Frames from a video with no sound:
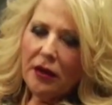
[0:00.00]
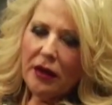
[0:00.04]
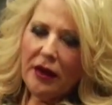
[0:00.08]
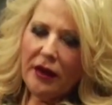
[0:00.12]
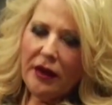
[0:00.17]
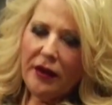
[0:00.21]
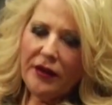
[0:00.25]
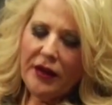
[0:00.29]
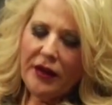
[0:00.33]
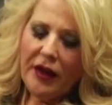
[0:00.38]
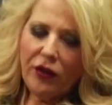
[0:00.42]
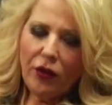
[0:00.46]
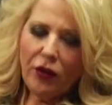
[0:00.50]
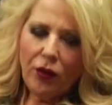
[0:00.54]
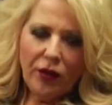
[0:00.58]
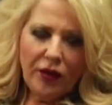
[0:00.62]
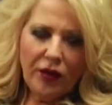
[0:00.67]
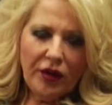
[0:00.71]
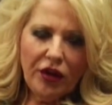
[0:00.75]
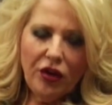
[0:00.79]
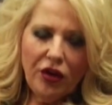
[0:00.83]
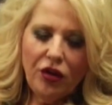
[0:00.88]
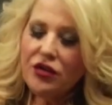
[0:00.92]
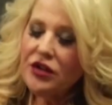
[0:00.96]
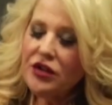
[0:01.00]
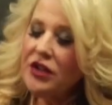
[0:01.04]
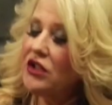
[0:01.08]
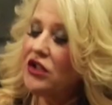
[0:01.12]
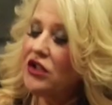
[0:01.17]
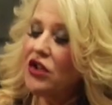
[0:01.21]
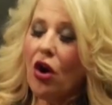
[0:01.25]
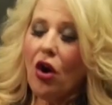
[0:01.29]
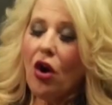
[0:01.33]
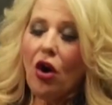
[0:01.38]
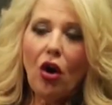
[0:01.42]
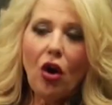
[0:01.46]
And the other, usually
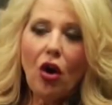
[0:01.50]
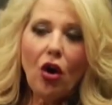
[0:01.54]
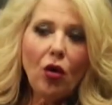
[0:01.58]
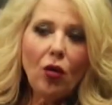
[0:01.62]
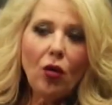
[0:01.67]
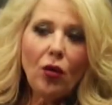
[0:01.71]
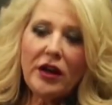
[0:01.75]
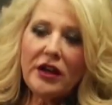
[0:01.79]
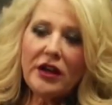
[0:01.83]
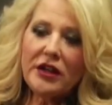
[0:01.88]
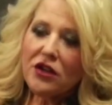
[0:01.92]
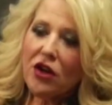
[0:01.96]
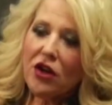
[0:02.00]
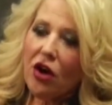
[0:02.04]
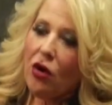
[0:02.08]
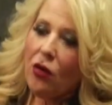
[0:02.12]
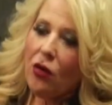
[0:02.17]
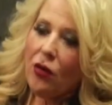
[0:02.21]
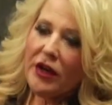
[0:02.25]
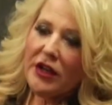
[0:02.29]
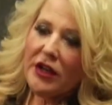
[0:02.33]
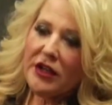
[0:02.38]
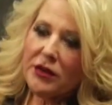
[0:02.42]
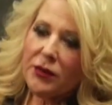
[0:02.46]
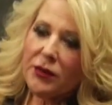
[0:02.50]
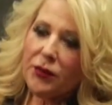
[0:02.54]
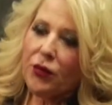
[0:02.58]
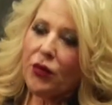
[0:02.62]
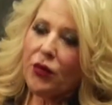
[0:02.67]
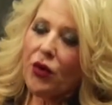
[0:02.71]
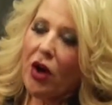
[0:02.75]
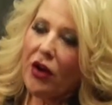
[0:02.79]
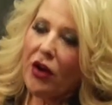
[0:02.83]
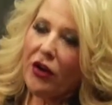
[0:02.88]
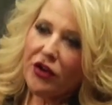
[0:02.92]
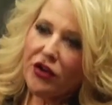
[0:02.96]
it's always
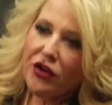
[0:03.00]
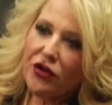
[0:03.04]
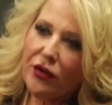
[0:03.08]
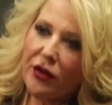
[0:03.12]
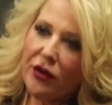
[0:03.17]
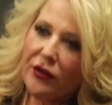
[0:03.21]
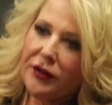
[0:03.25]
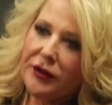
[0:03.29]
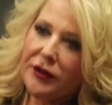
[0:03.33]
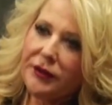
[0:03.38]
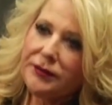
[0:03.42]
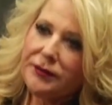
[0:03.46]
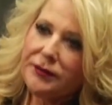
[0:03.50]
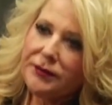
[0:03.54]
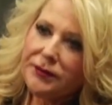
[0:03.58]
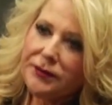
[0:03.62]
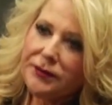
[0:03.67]
product driven.